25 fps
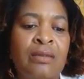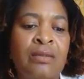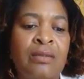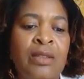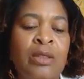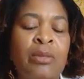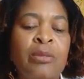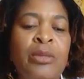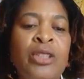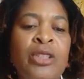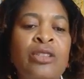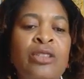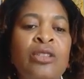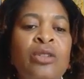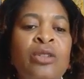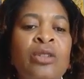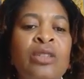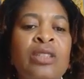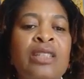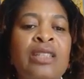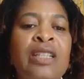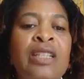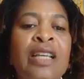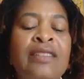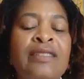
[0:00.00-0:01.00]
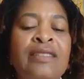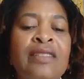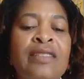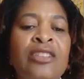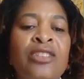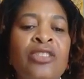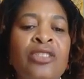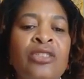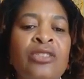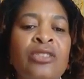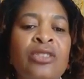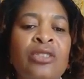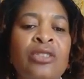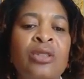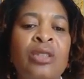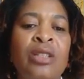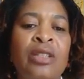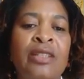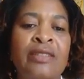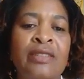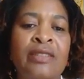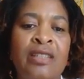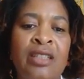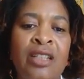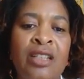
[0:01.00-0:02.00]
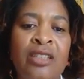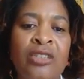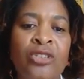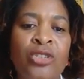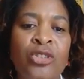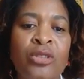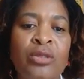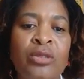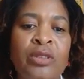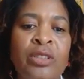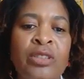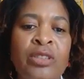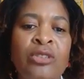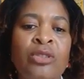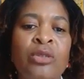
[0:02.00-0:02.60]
community organizations across the country